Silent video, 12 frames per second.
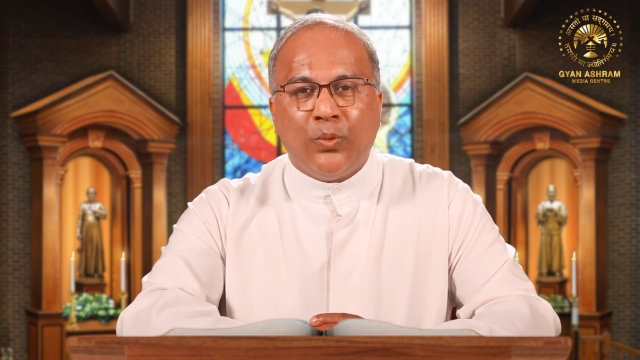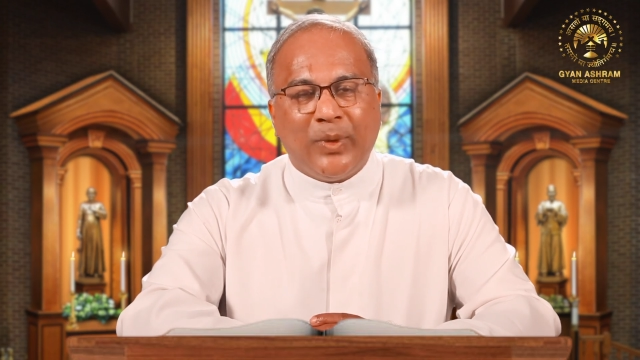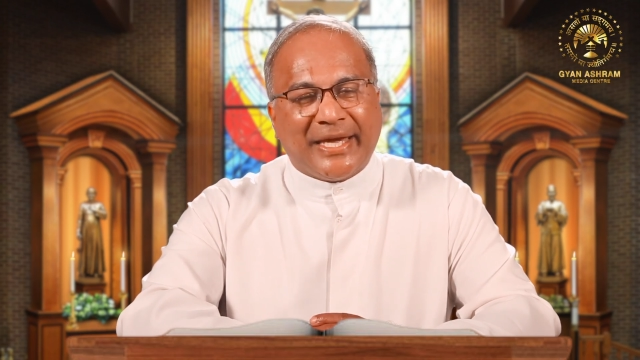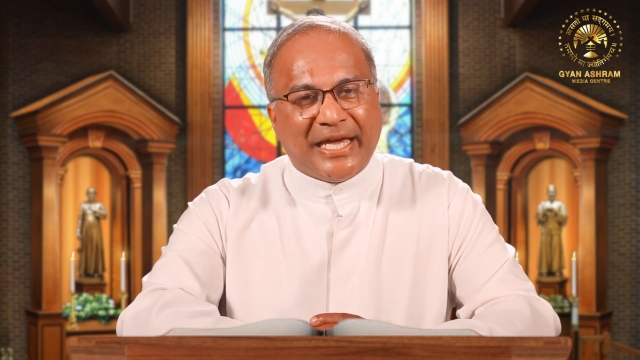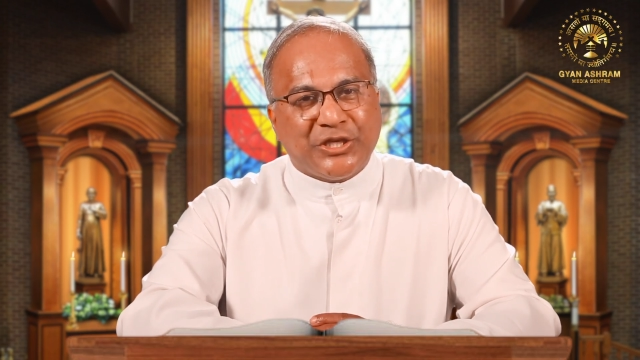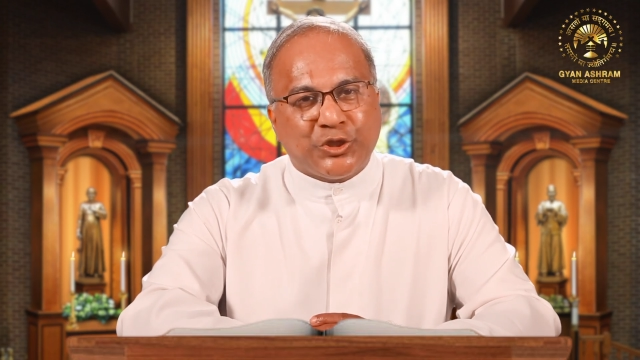
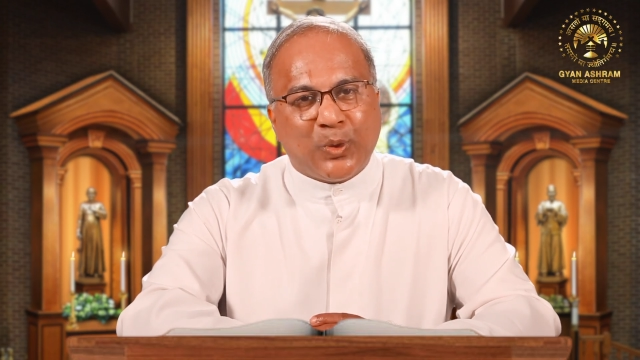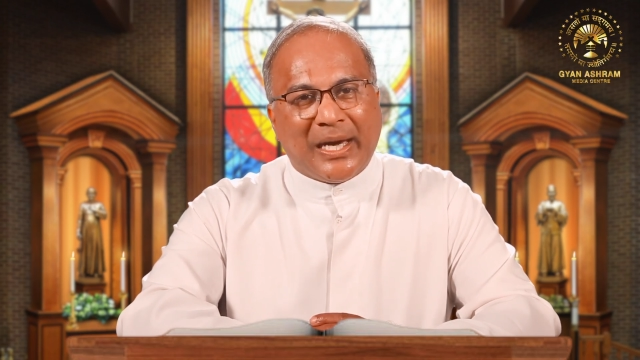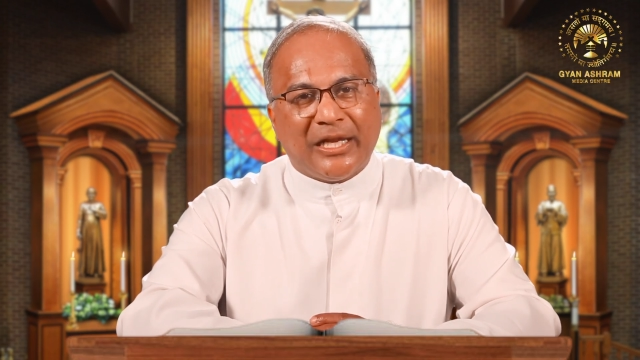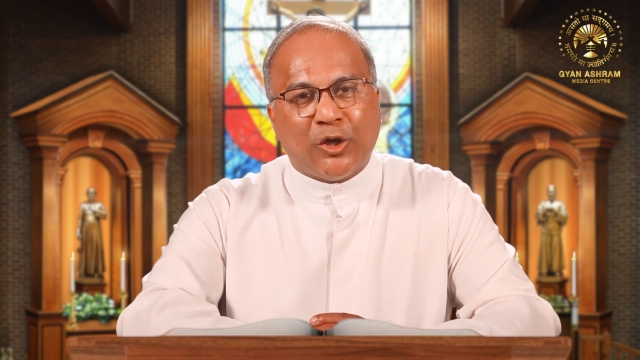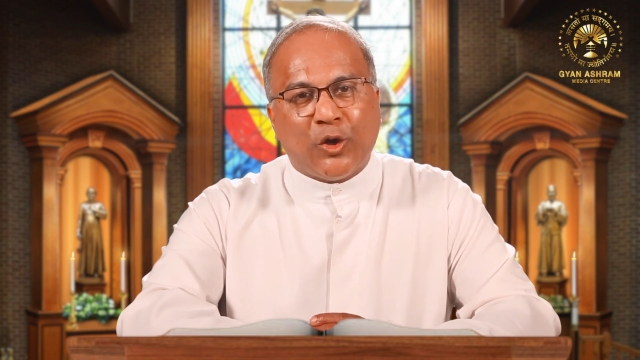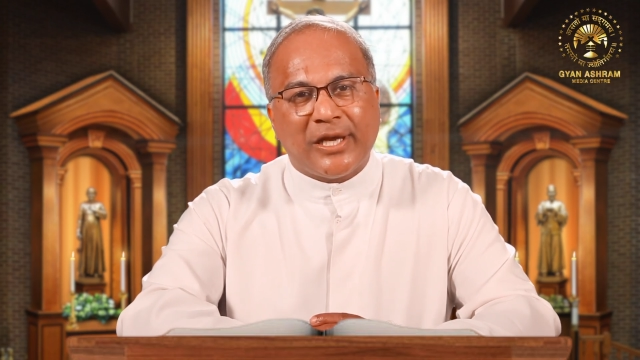We can show
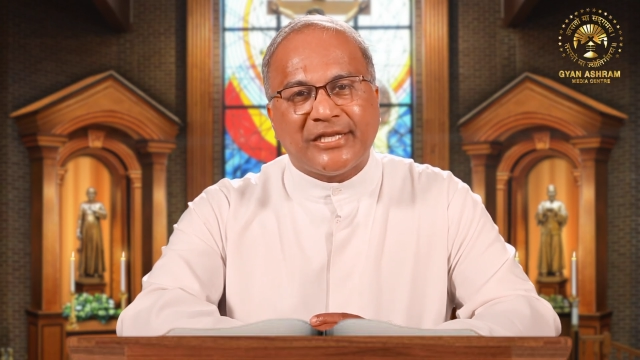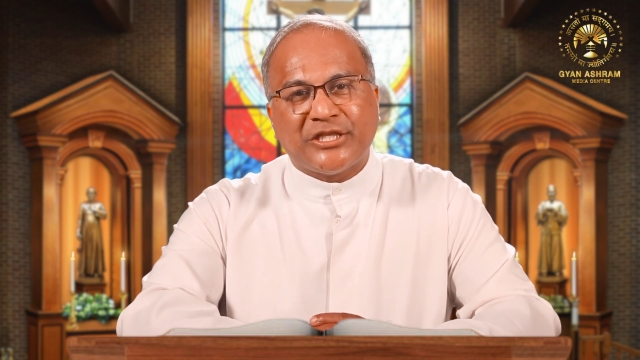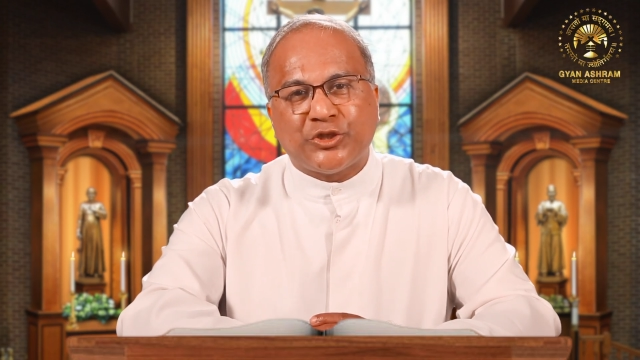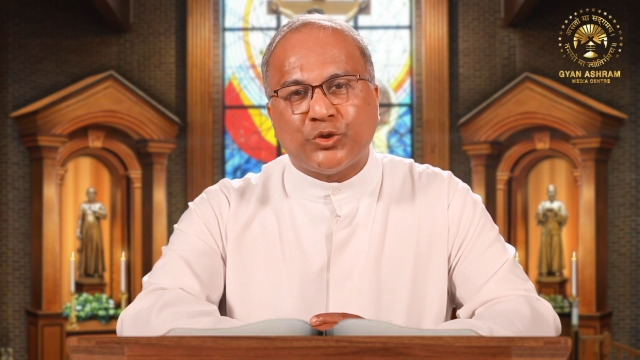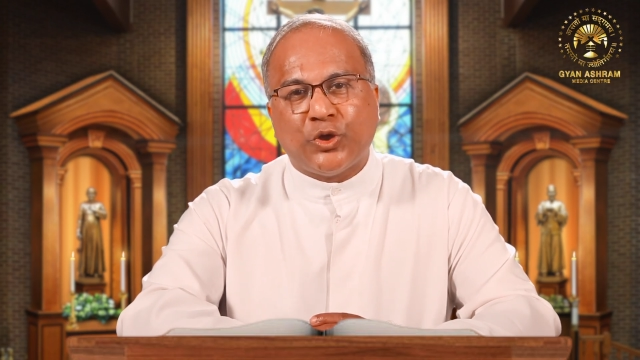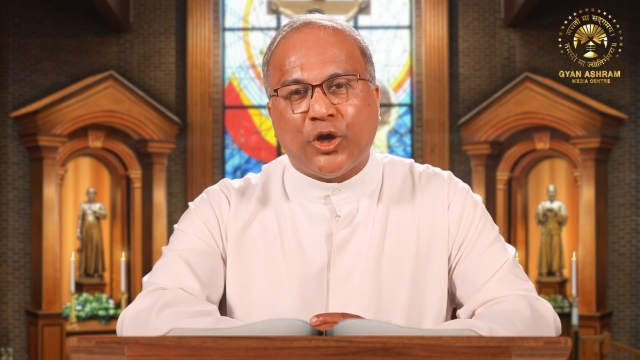our loyalty
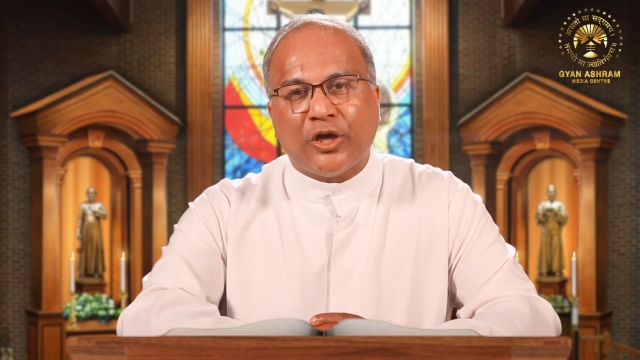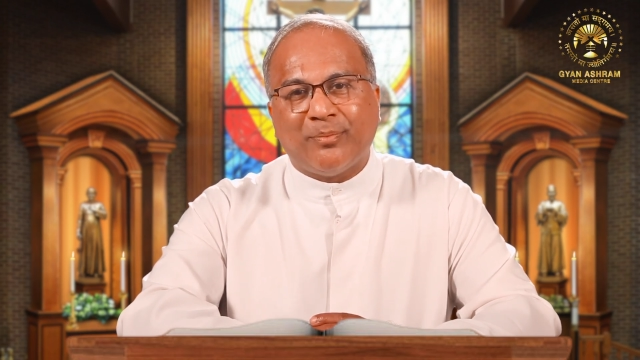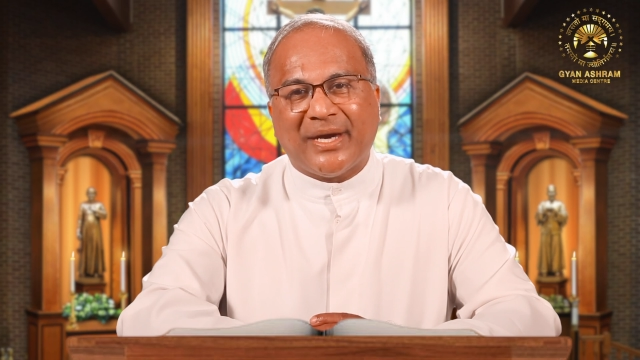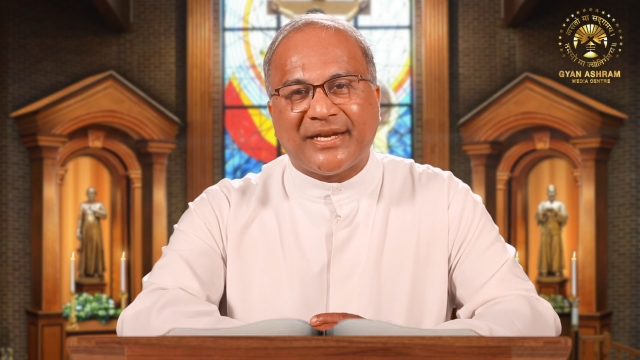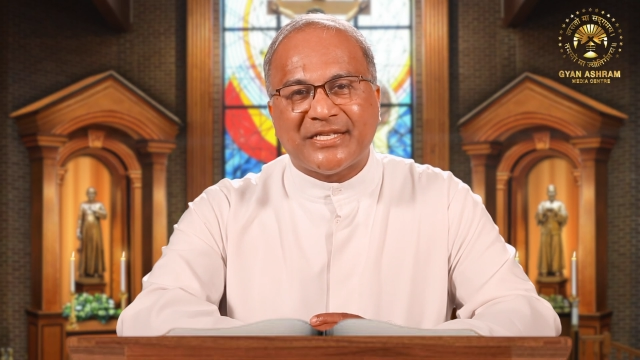to God by